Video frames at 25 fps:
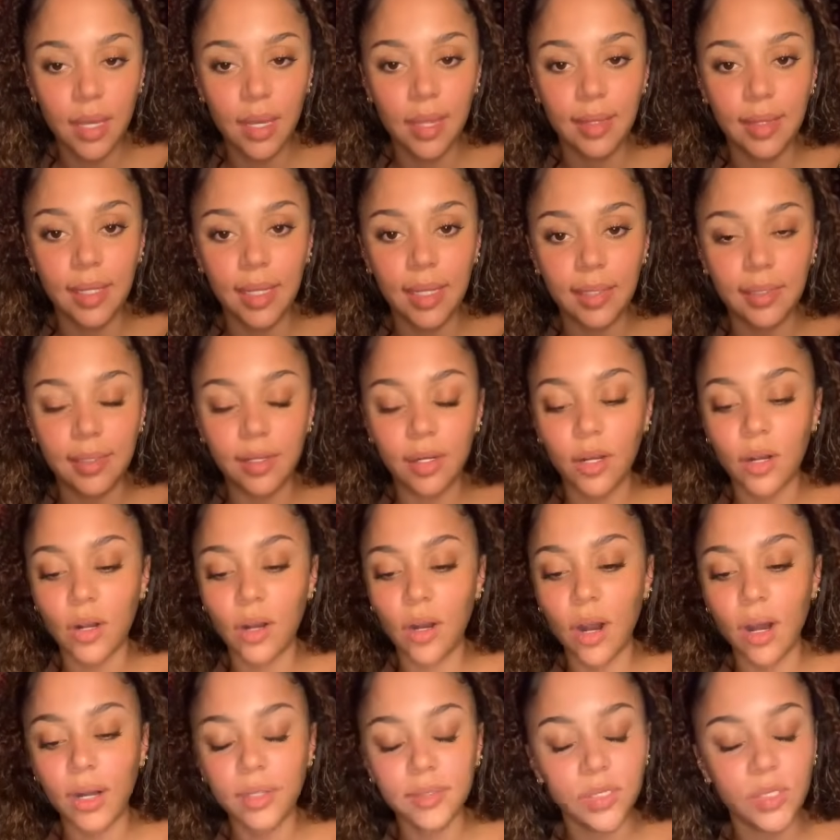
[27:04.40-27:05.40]
they, there are
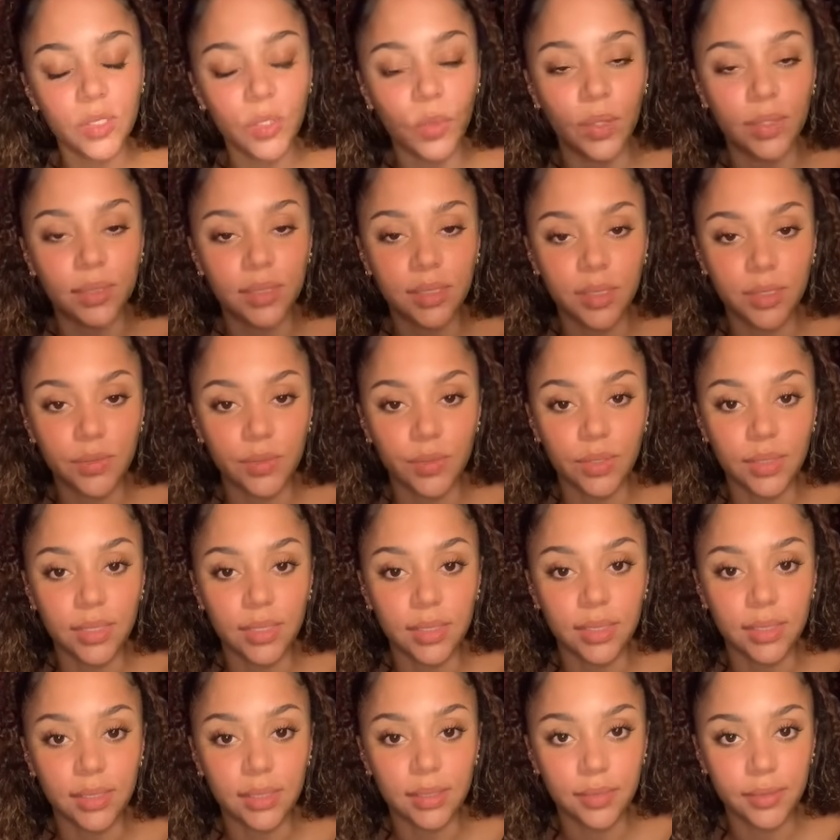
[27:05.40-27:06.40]
consequences for
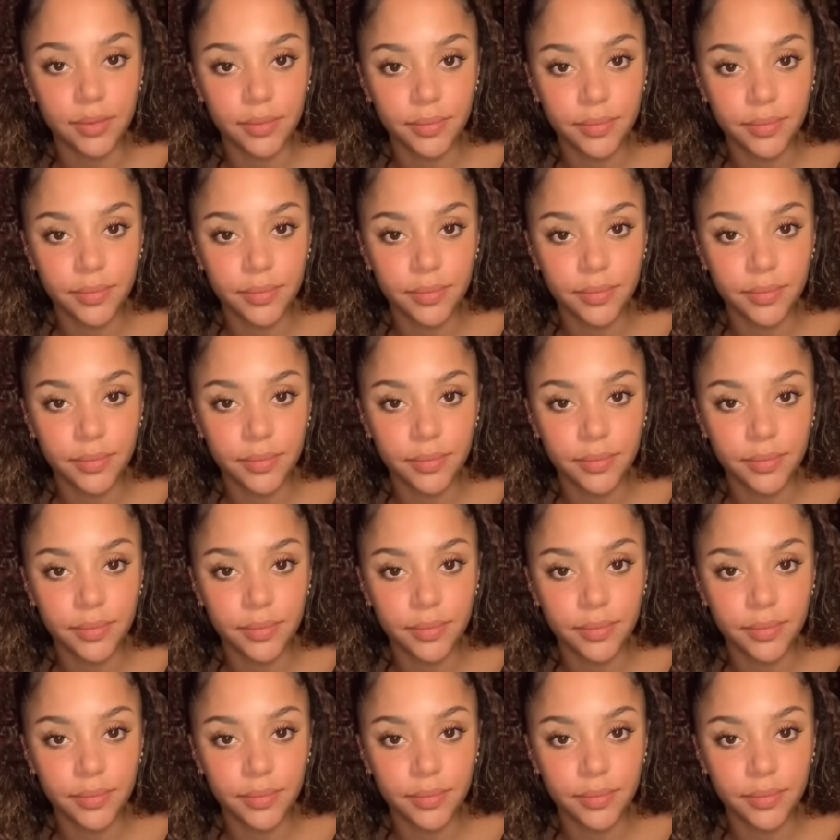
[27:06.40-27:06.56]
this.